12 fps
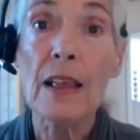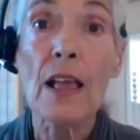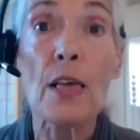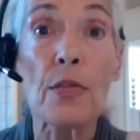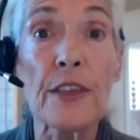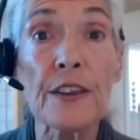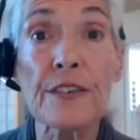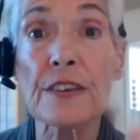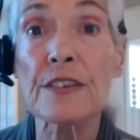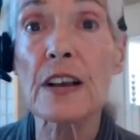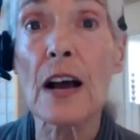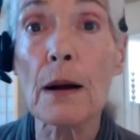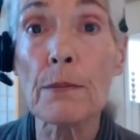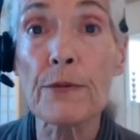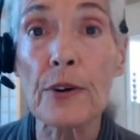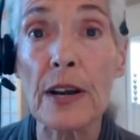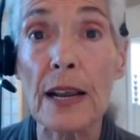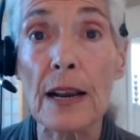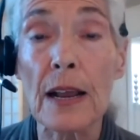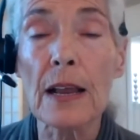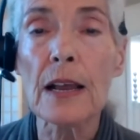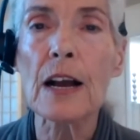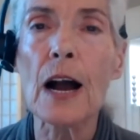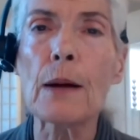This is comforting.
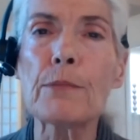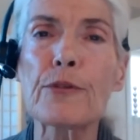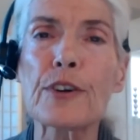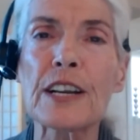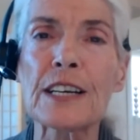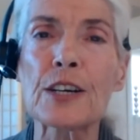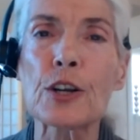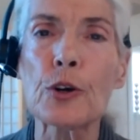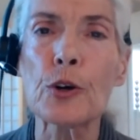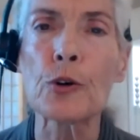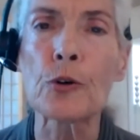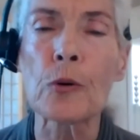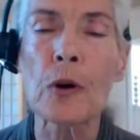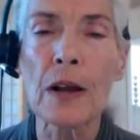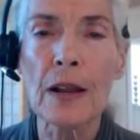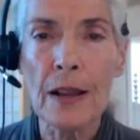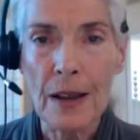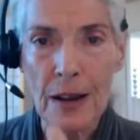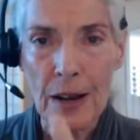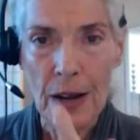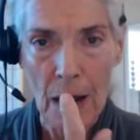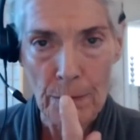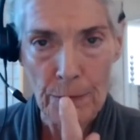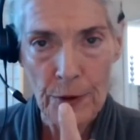Comforting to who?
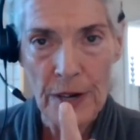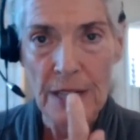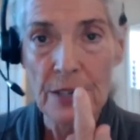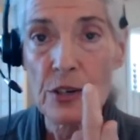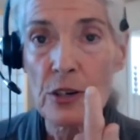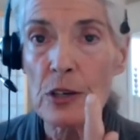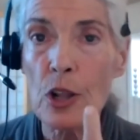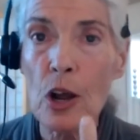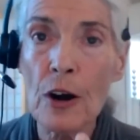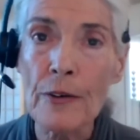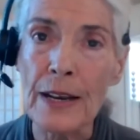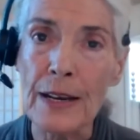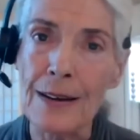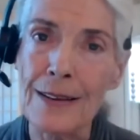Comforting to Lauren.